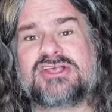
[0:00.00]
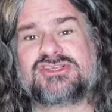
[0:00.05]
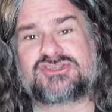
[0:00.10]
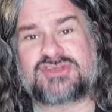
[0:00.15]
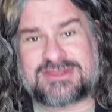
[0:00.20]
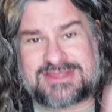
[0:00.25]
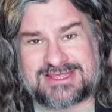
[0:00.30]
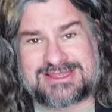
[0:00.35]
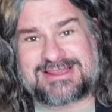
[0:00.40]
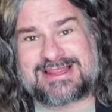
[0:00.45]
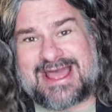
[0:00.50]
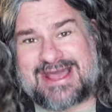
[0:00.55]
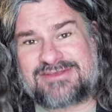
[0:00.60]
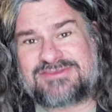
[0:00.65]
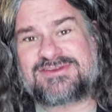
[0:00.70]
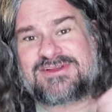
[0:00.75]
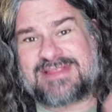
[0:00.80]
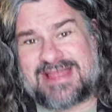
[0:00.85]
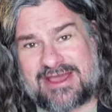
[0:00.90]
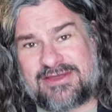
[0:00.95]
So that the
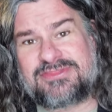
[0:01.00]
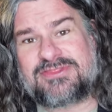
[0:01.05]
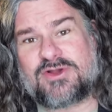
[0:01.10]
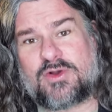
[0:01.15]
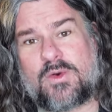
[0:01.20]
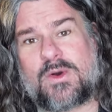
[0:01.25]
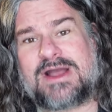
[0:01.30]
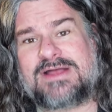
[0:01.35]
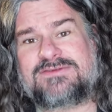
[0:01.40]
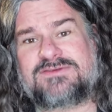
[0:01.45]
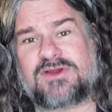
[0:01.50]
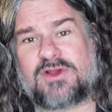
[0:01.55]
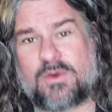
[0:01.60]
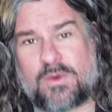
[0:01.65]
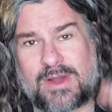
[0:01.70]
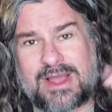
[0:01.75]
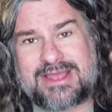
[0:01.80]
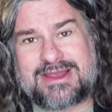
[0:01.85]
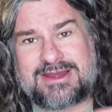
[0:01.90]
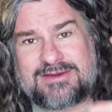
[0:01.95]
louds are loud and the quiets are
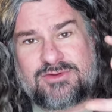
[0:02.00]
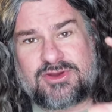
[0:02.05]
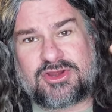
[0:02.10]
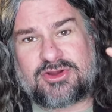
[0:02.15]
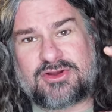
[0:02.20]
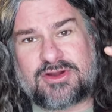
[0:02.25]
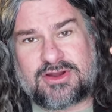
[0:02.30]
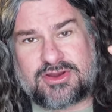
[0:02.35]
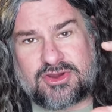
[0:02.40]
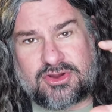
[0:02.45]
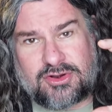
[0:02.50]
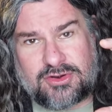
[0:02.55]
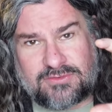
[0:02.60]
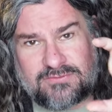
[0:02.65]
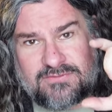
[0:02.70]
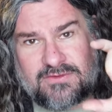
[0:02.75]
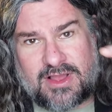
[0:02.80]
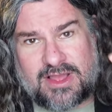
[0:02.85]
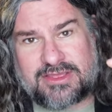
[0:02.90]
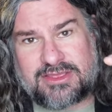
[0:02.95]
quiet, and your
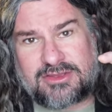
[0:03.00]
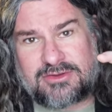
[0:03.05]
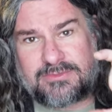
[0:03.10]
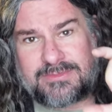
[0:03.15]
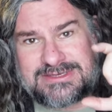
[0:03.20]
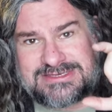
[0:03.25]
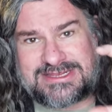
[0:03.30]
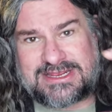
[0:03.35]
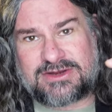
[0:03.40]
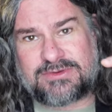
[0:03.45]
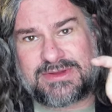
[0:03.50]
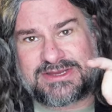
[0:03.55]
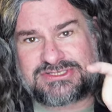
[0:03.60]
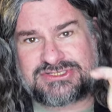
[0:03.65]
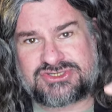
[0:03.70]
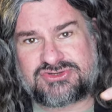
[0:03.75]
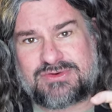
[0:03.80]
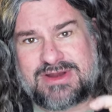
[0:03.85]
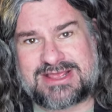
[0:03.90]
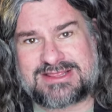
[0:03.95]
volume
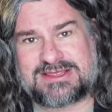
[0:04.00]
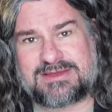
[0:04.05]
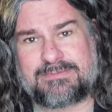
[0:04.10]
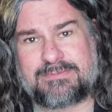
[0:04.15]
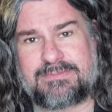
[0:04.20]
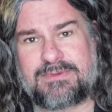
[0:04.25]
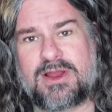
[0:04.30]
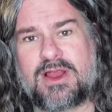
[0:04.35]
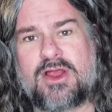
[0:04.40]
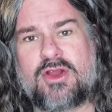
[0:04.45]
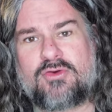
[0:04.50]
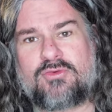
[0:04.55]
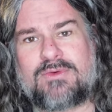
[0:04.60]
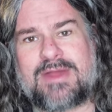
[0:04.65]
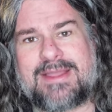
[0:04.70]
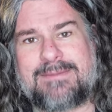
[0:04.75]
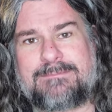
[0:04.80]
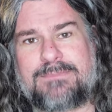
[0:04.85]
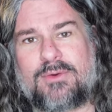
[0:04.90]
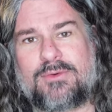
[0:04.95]
attenuation is right at the
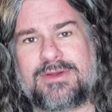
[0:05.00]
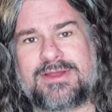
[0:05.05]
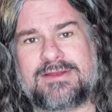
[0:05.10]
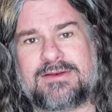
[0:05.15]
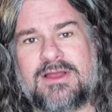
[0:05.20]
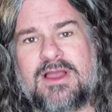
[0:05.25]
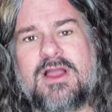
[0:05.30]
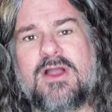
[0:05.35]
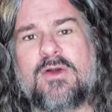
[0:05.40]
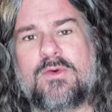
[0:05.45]
right point.